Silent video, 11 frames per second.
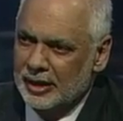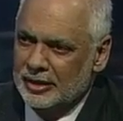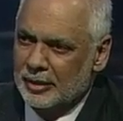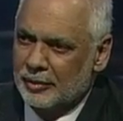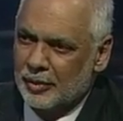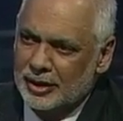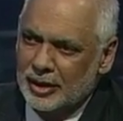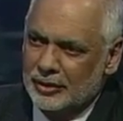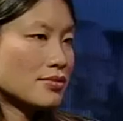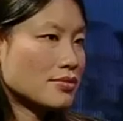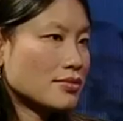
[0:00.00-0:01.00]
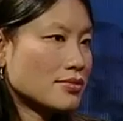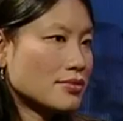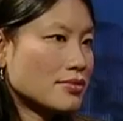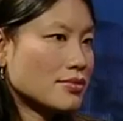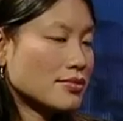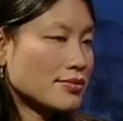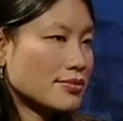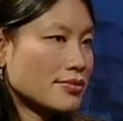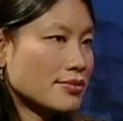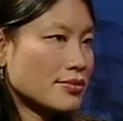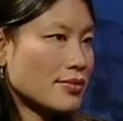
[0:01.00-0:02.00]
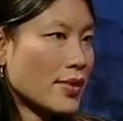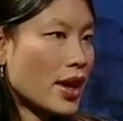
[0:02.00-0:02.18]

some of what those conversations are like?